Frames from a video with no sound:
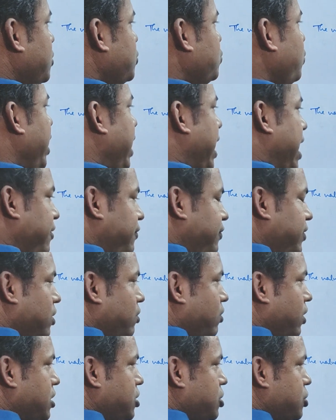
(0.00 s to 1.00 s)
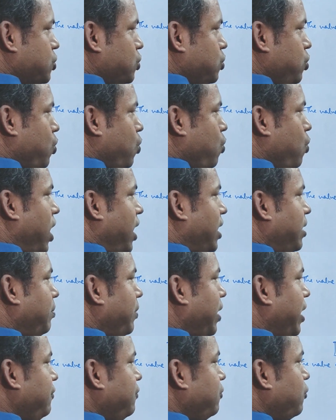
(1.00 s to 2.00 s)
so F equals to 1
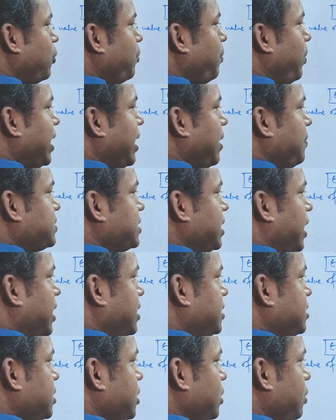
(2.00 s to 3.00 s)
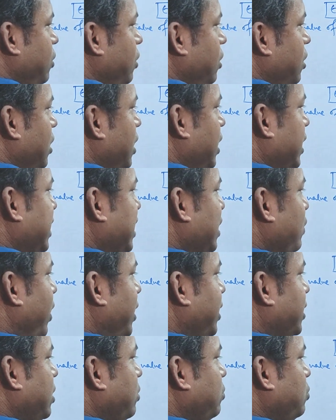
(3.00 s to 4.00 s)
by 4 pi epsilon 0
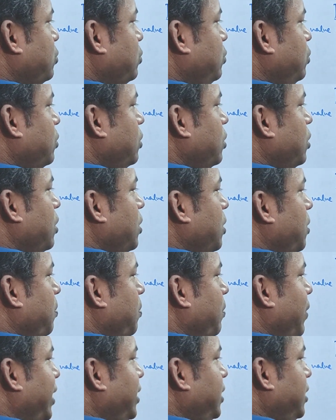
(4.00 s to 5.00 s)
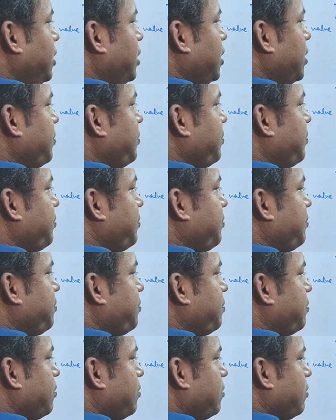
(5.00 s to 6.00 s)
Q1 Q2 by
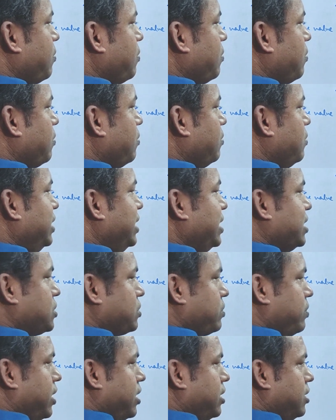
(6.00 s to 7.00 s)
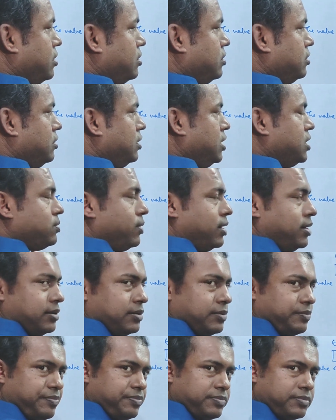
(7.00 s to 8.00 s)
d square. This one.
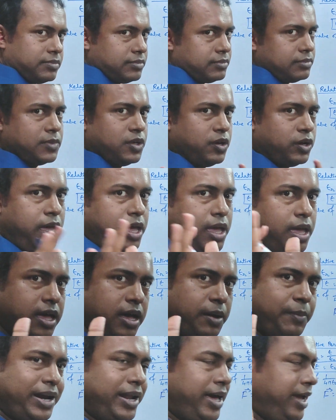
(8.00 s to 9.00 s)
Okay, am I